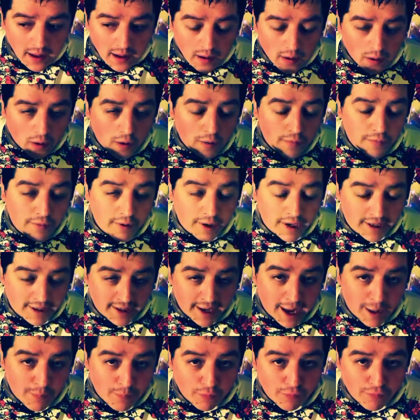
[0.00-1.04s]
Over in
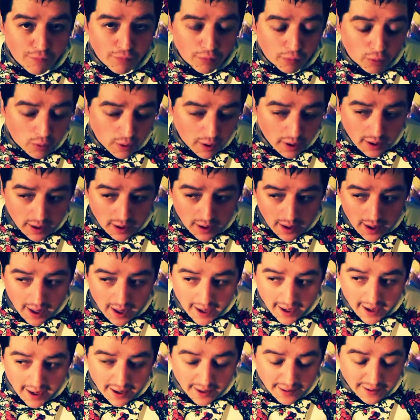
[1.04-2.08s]
Tampa, Florida, I
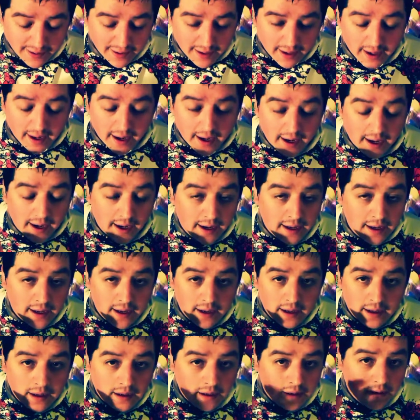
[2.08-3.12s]
gotta say,
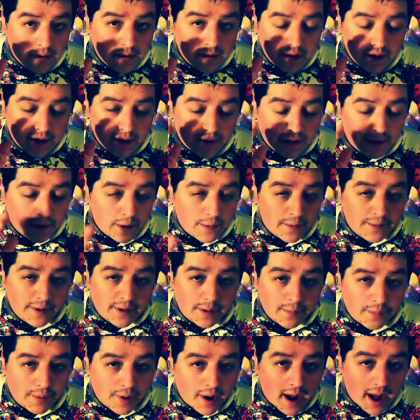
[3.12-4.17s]
it's no
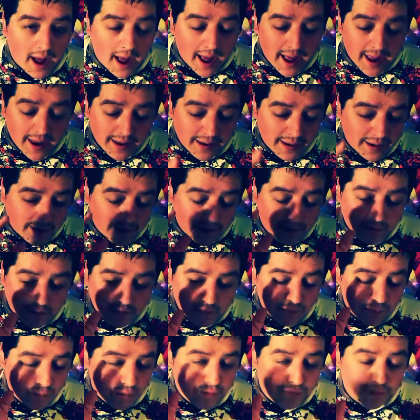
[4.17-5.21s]
surprise.
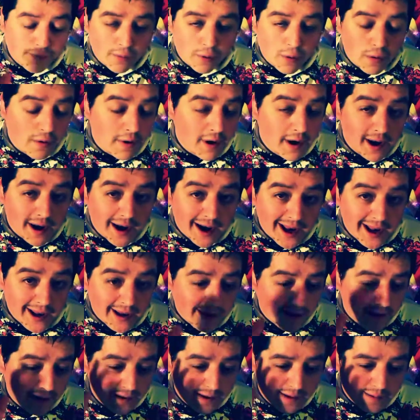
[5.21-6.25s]
With
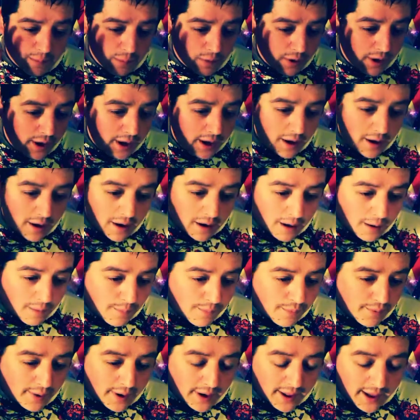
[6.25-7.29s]
Floridians, we are
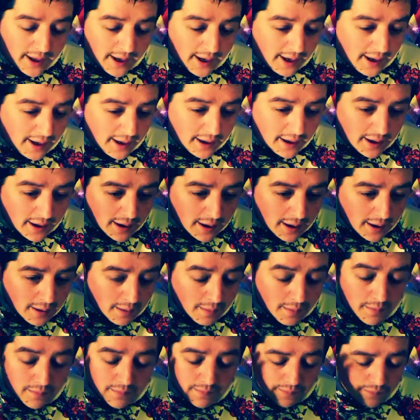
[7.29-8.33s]
pretty
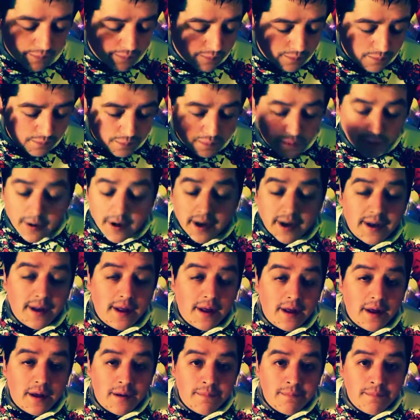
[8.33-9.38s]

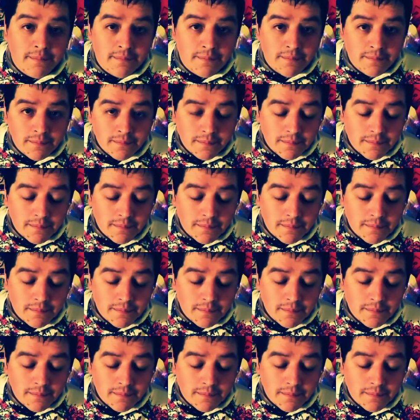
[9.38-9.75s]
dumb.